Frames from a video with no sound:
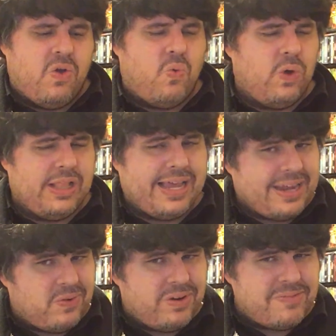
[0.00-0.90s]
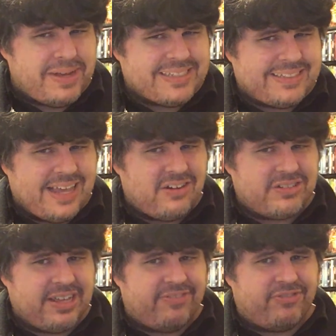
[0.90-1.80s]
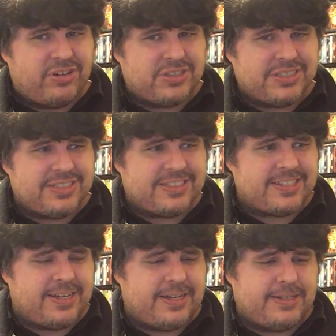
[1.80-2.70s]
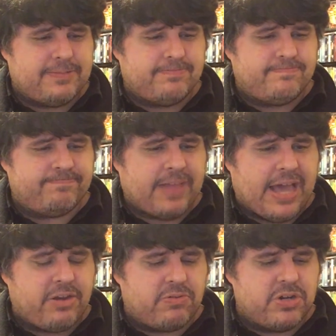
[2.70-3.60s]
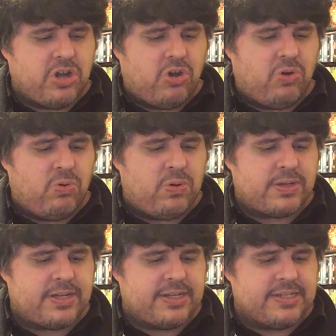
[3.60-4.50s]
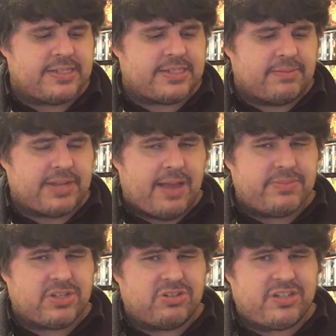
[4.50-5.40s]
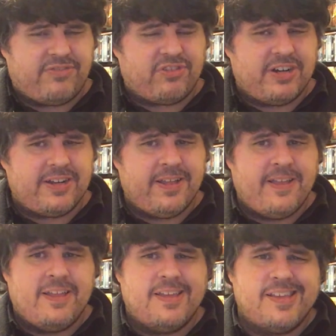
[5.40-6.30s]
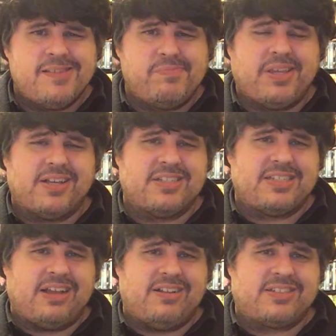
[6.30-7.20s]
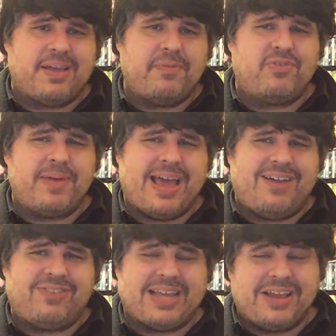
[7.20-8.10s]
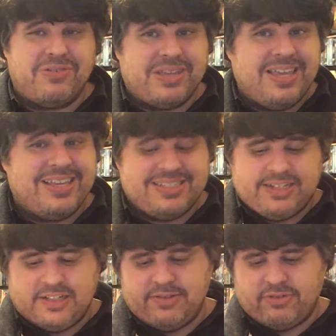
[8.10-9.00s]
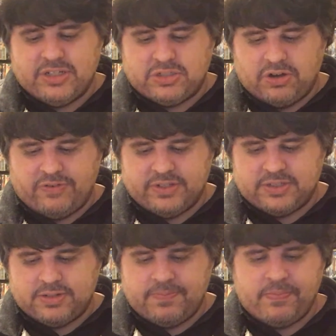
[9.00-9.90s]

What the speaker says: will I get rid of my standard def versions? I don't know, because sometimes they're different, because some of them have, like, I know Kikis Delivery Service,